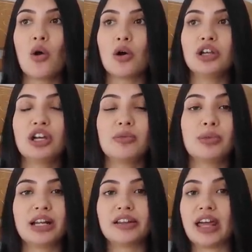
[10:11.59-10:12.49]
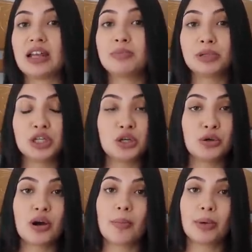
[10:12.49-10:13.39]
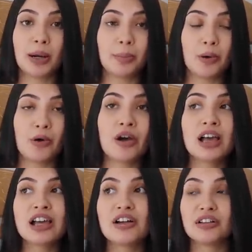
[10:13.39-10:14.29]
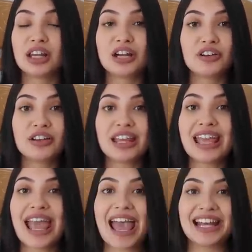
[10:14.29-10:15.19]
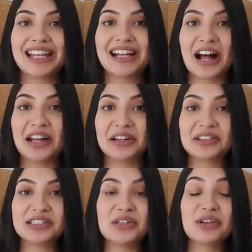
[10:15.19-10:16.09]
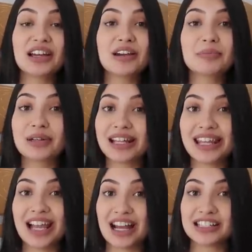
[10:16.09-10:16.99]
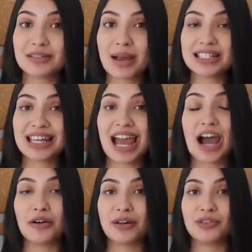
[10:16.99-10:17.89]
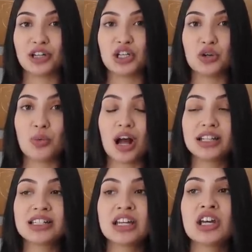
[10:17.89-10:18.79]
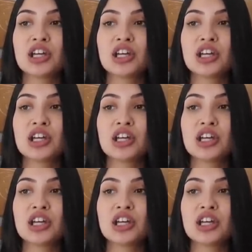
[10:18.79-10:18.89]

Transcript: Or you can put it like blue, purple, literally any color. So you can completely customize it however you want.